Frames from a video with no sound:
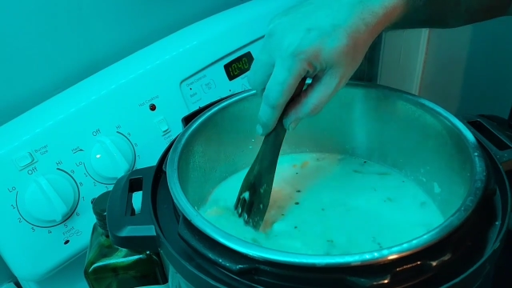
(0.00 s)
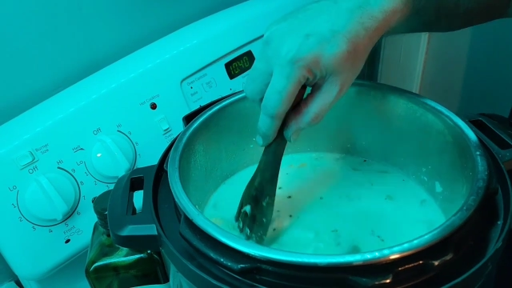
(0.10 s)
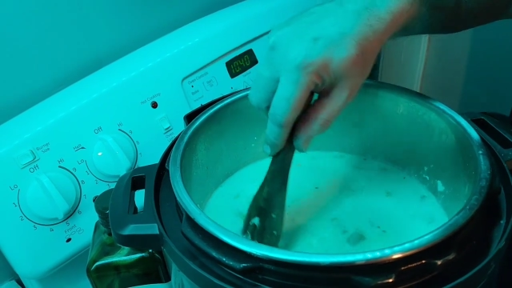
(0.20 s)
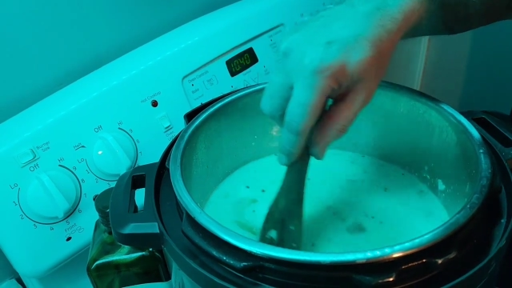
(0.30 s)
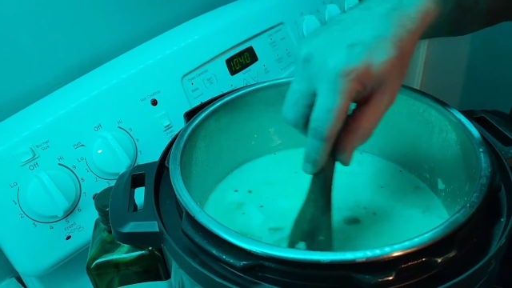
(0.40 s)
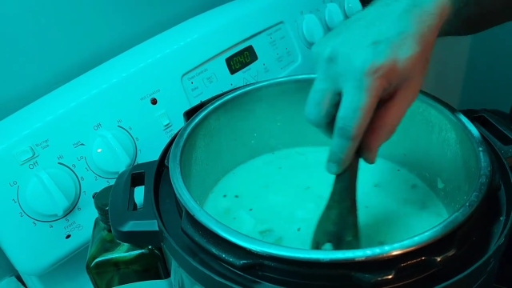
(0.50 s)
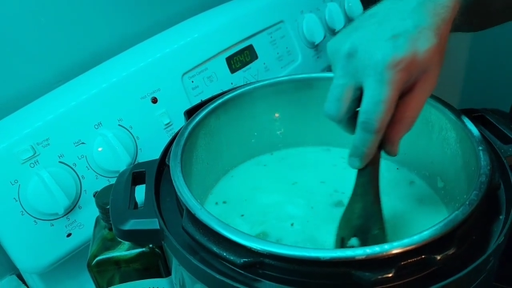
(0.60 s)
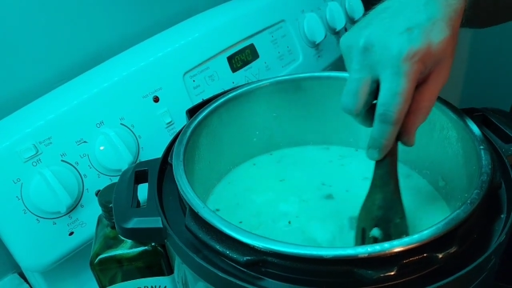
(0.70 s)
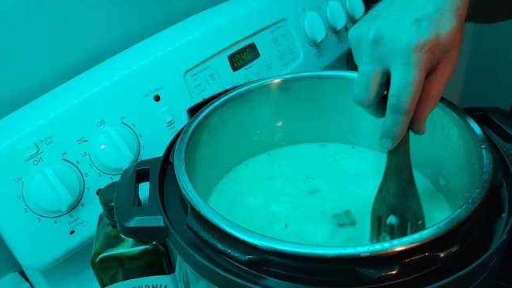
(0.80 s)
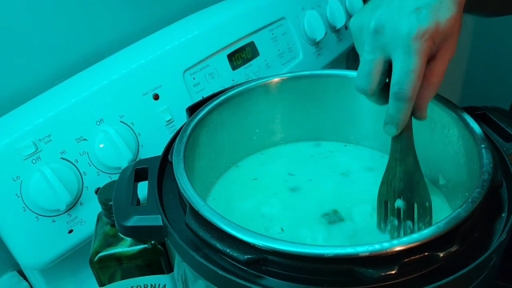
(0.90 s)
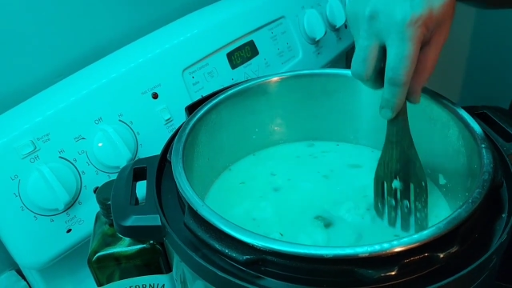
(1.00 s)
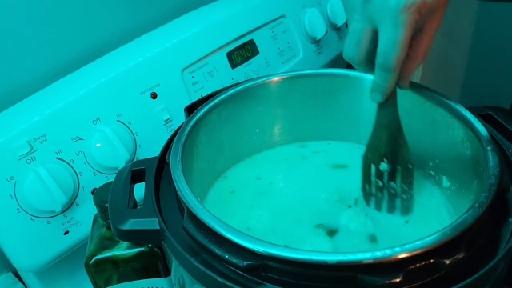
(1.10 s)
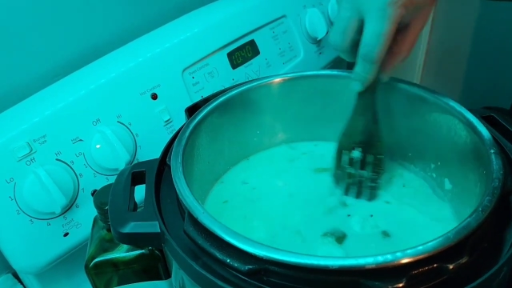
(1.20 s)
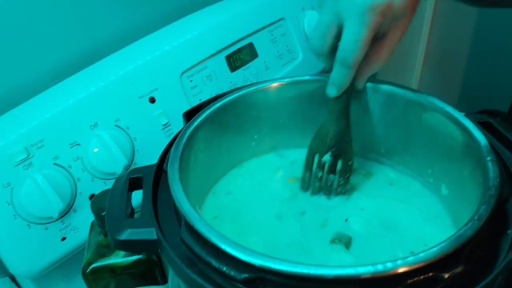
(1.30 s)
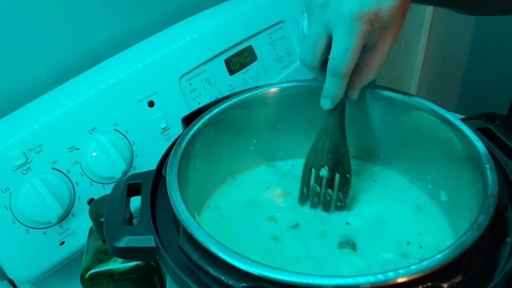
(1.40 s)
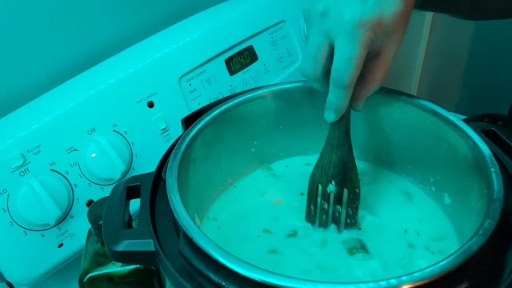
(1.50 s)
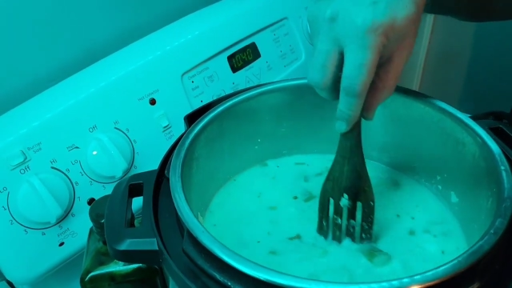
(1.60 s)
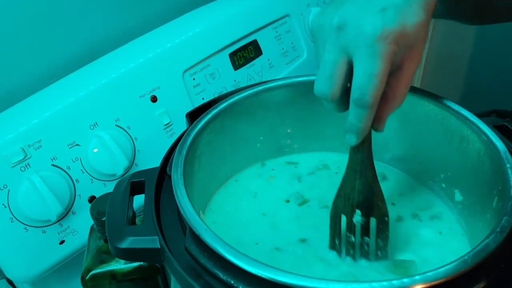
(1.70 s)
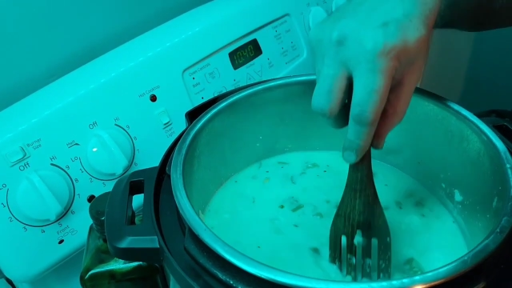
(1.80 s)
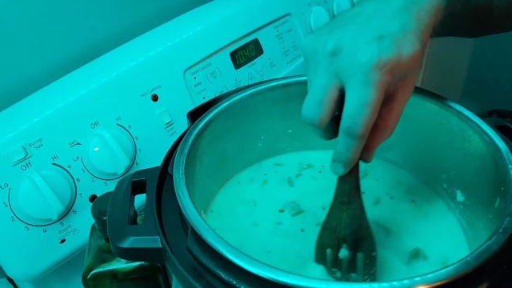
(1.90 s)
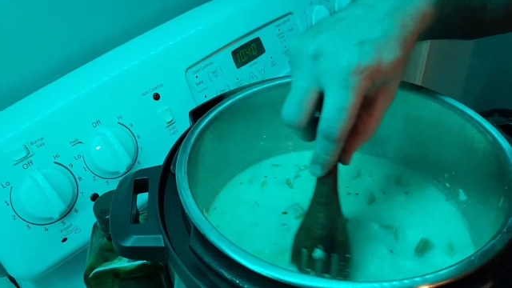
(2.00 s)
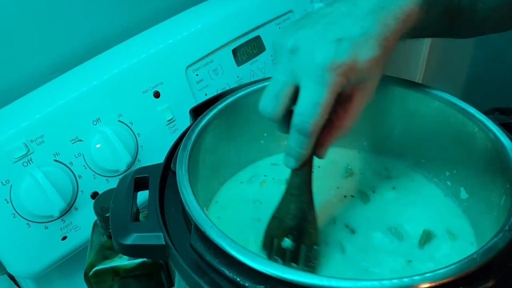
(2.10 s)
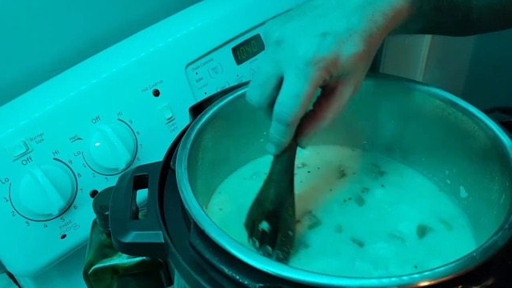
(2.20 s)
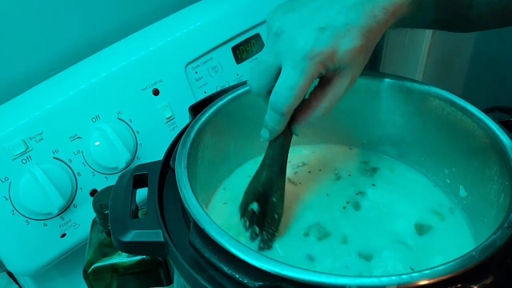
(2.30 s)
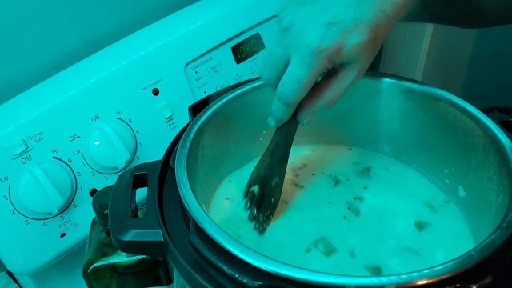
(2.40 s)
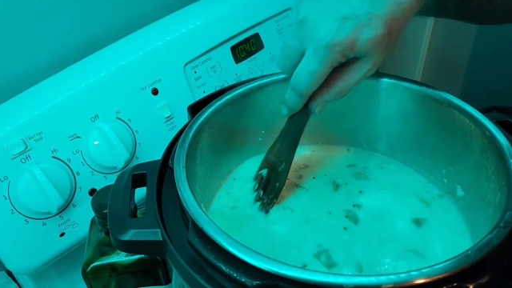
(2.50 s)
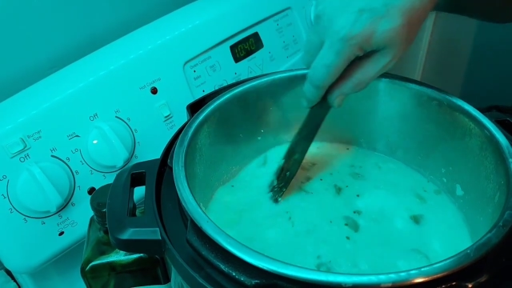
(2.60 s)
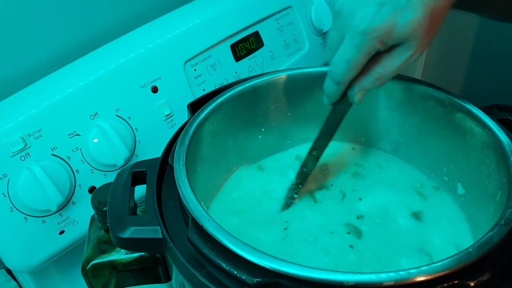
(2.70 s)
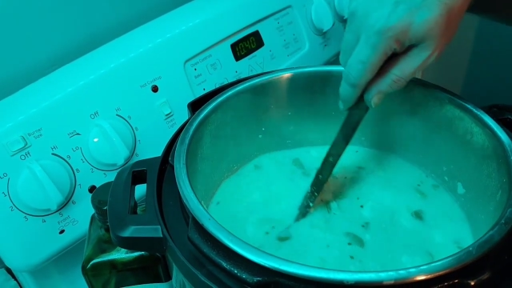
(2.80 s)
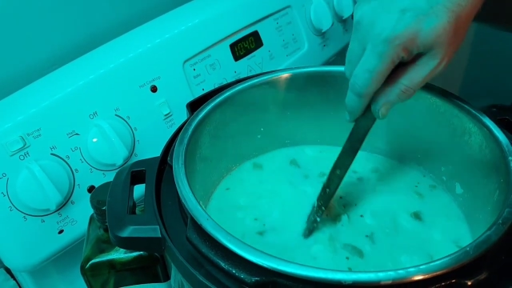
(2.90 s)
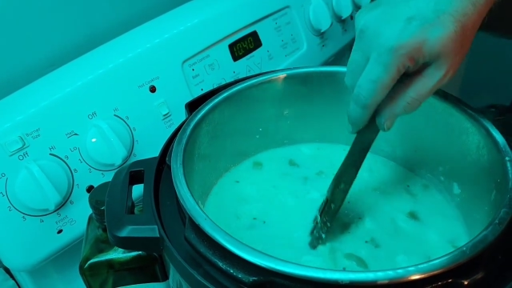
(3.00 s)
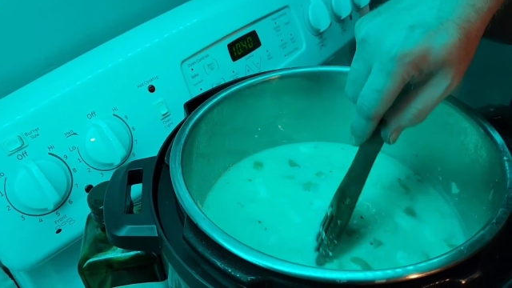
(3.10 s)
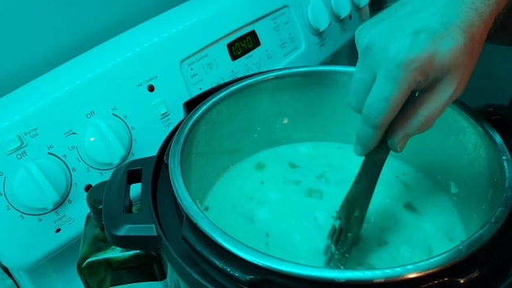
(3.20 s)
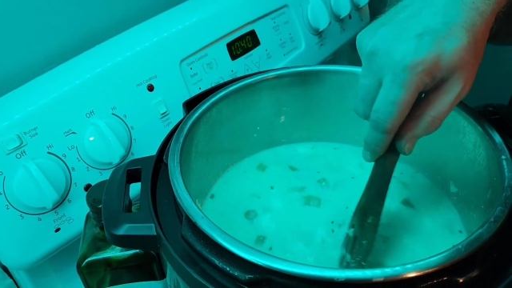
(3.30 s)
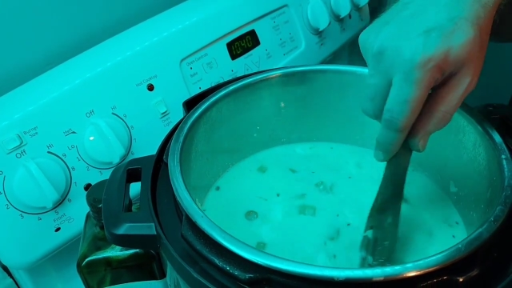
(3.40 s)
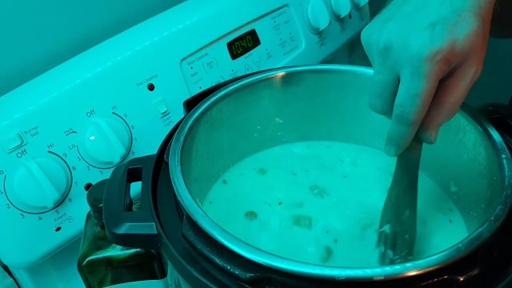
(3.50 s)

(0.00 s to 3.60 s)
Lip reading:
No face is visible, so there are no lips to read.